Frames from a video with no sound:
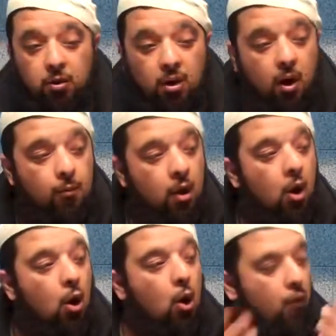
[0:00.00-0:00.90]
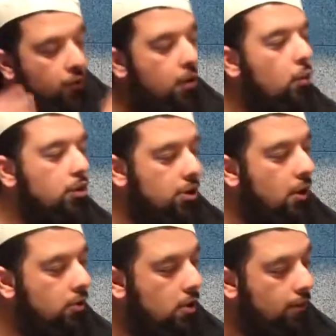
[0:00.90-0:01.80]
outcome or for the worst
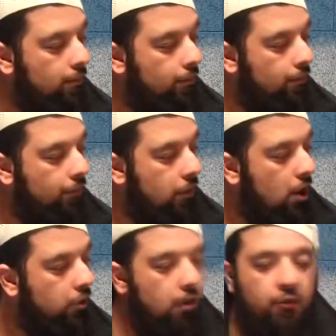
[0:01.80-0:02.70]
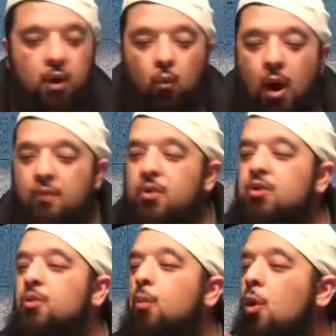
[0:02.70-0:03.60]
outcome. So if your wife
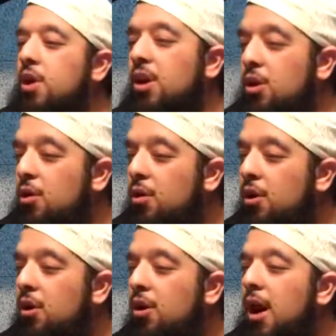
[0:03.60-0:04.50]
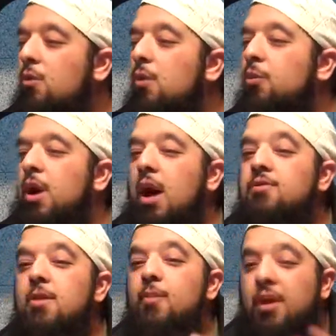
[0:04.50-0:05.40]
is supporting you, it will bring
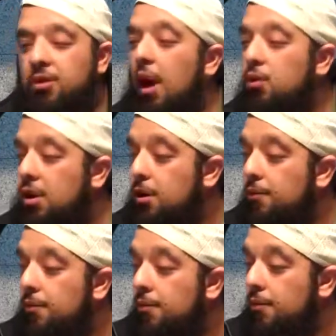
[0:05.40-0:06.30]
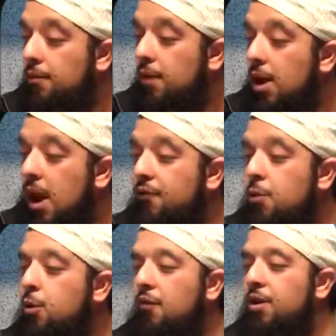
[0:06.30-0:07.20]
out the best outcome. If
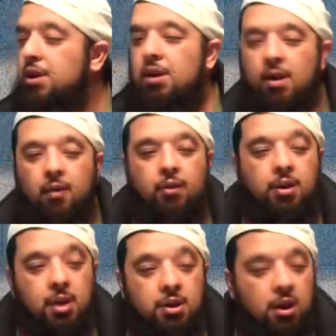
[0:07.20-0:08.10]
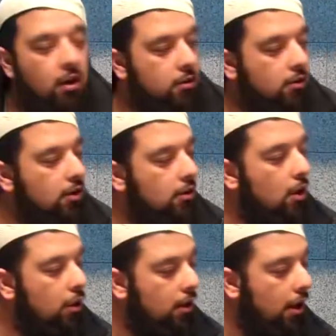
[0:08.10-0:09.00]
the Prophet didn't have Khadija,
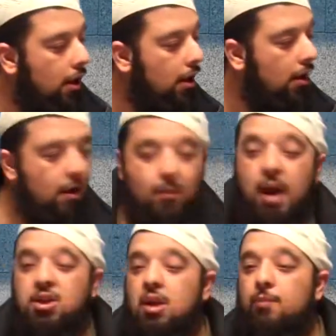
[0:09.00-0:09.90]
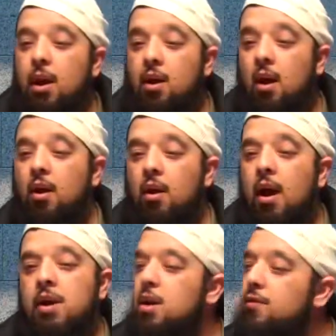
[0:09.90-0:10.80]
anha, imagine in
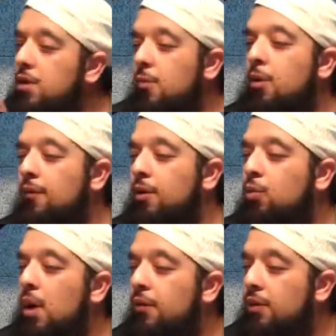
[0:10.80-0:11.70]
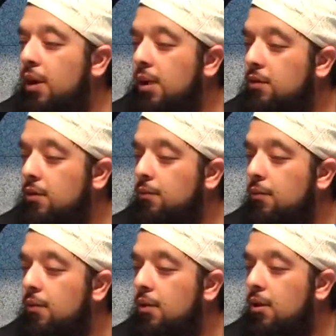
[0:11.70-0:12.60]
Mecca, and even the Prophet's wife is against him.
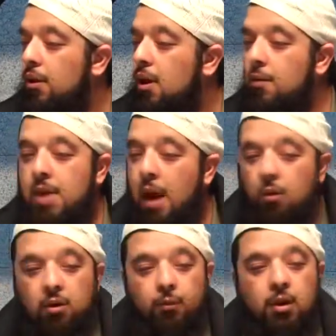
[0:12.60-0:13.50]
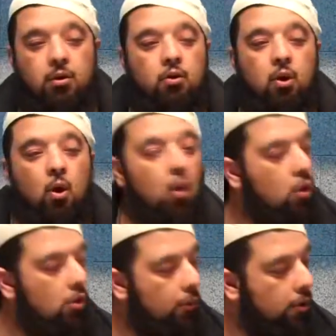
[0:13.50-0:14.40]
I mean, that would have been so
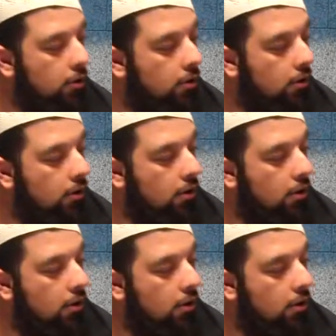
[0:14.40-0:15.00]
horrible.